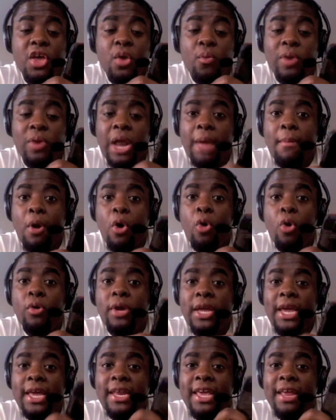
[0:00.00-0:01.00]
when I'm
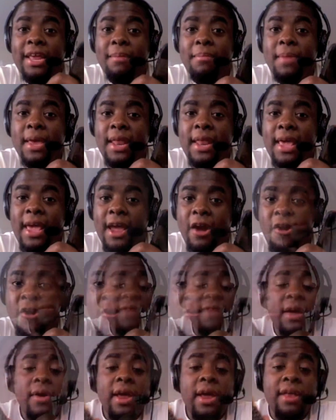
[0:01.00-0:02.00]
holding it in midair.
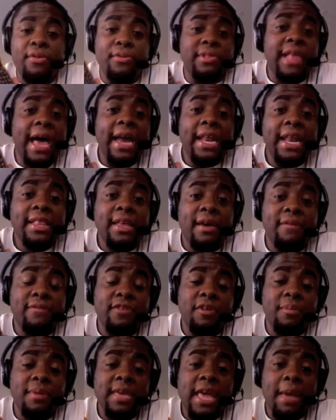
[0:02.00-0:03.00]
It's light enough
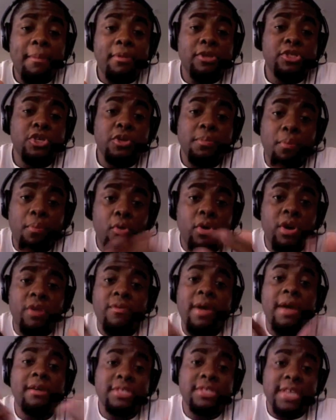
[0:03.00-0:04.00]
to be able to port
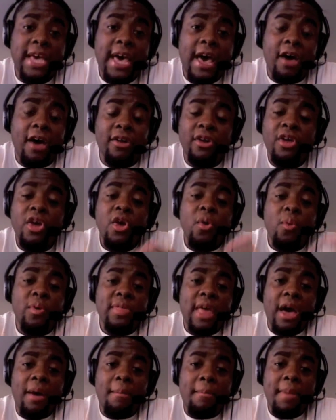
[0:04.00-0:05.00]
around town
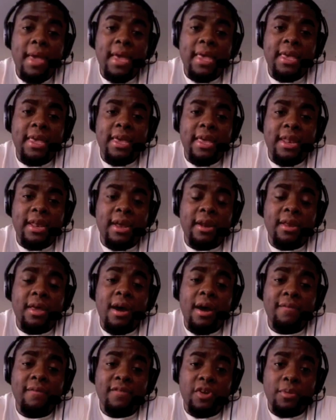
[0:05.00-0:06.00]
without making it
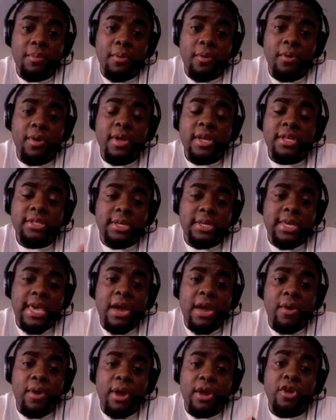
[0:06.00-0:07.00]
uncomfortable to
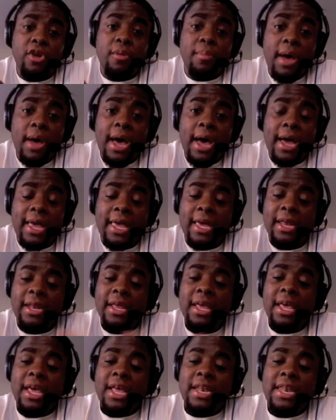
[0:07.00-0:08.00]
carry in your pocket.
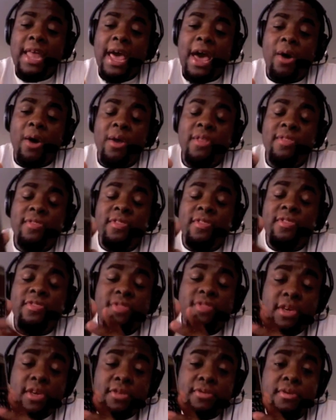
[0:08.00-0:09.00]
Now,
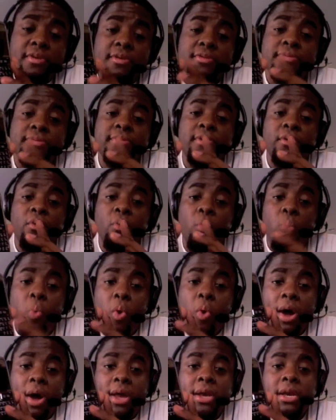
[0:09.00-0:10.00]
this is the
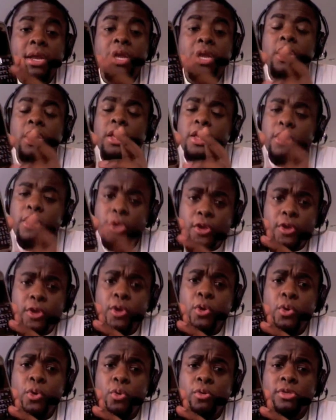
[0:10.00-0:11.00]
one
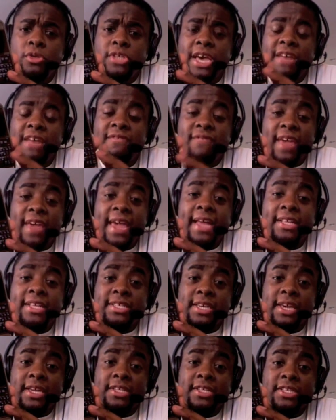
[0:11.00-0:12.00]
huge
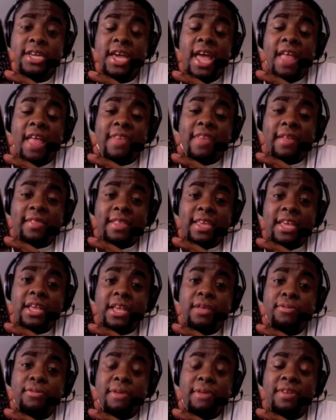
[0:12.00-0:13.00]
advantage that the
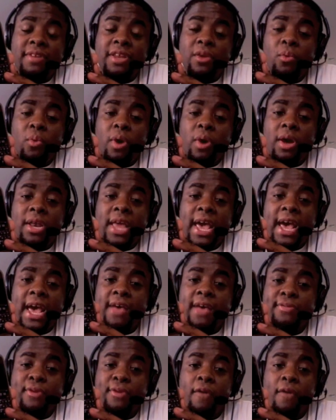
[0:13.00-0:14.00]
E71
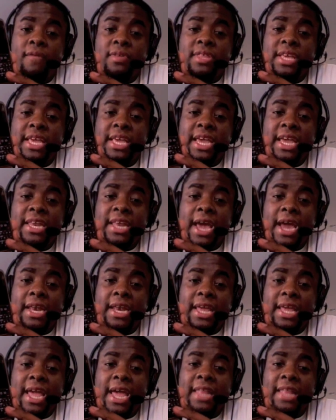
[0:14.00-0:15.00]
has over the
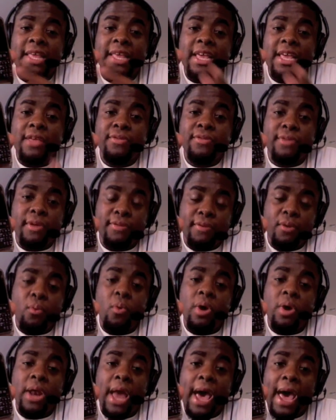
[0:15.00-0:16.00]
E90 and the
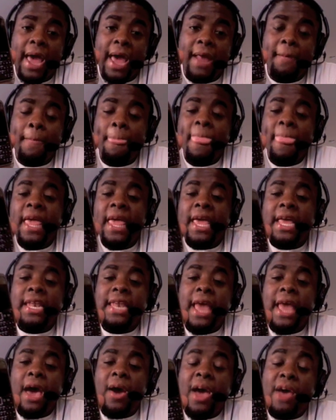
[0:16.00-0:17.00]
E61i.
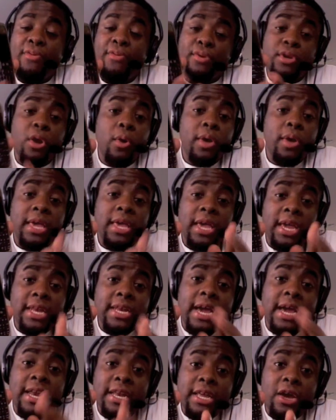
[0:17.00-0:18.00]
Now, as a Nokia
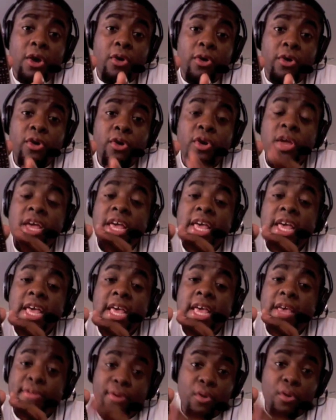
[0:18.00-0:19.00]
E90 owner,
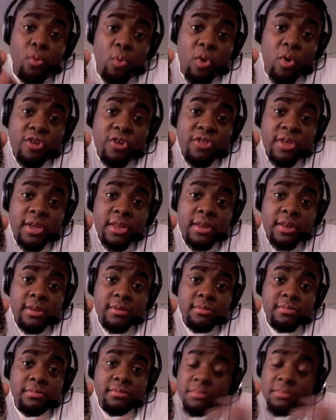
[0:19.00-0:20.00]
is it worth it
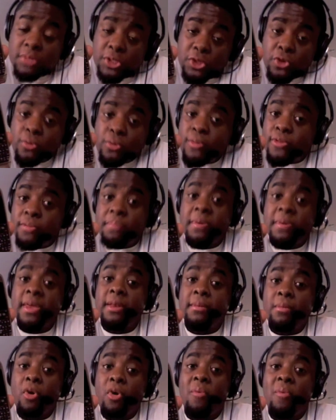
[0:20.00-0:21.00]
to spend more